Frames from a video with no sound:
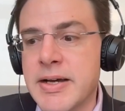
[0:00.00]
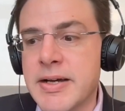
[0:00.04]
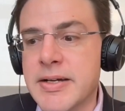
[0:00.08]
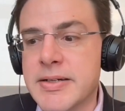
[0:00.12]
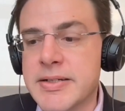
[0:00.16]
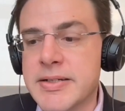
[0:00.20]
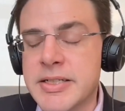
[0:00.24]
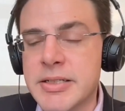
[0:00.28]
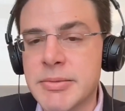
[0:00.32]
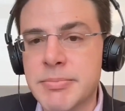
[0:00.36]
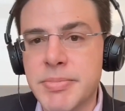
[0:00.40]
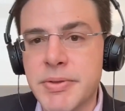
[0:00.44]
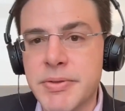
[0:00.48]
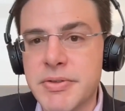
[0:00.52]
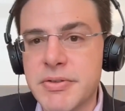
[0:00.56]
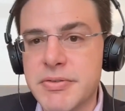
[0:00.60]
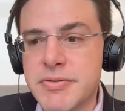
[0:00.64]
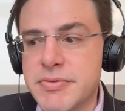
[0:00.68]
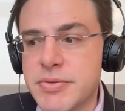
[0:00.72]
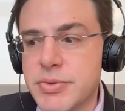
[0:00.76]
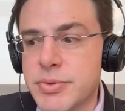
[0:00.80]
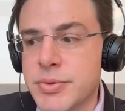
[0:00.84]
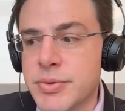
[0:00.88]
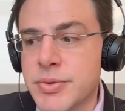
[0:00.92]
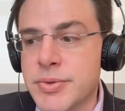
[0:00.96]
Gimple the
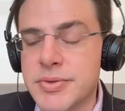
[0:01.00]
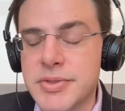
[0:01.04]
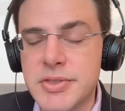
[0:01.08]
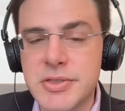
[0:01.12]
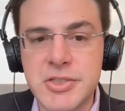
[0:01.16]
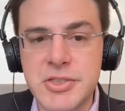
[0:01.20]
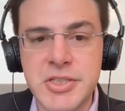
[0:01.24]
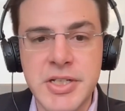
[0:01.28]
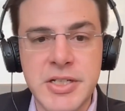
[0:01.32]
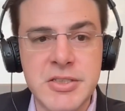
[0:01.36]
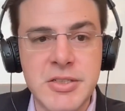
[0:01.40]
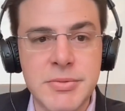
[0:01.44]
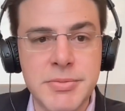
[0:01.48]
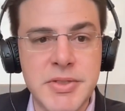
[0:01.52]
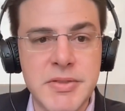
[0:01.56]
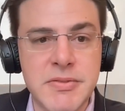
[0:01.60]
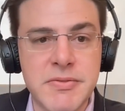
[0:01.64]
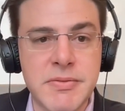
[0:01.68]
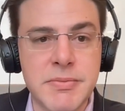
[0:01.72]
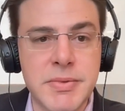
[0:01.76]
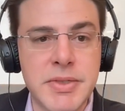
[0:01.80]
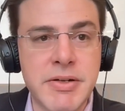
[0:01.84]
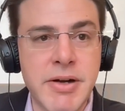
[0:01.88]
Fool, The Gentleman from